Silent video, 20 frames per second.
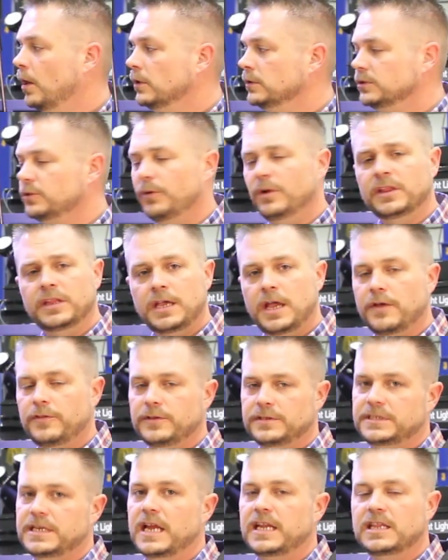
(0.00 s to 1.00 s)
So on the
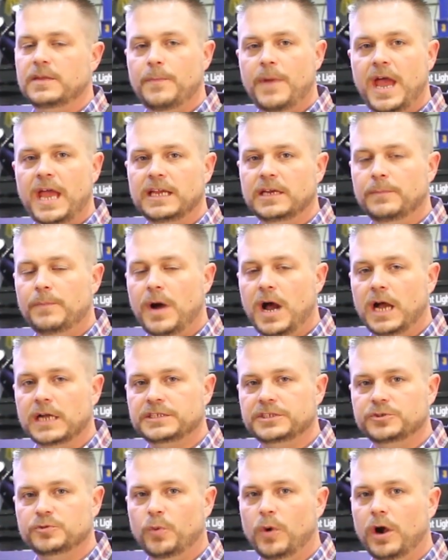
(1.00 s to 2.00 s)
other side of the Magnum
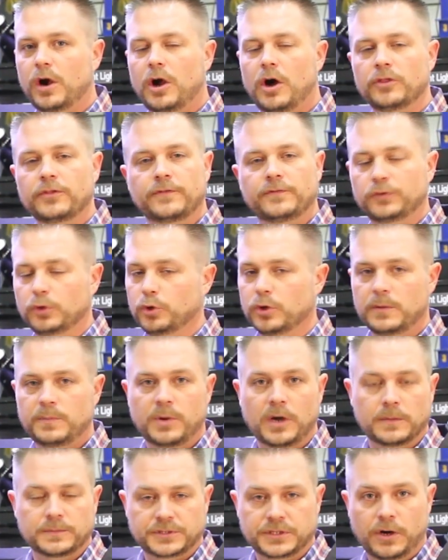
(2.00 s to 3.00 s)
Box is where all the fluid
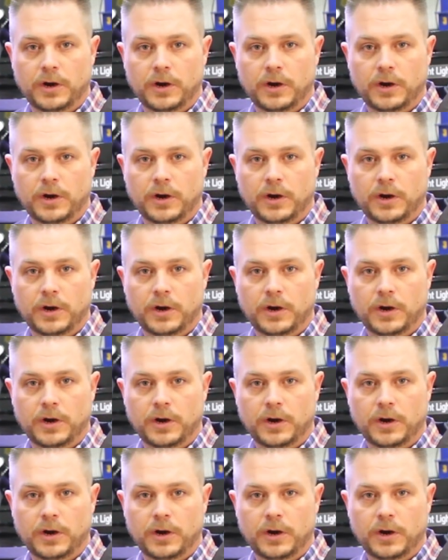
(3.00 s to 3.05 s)
pumps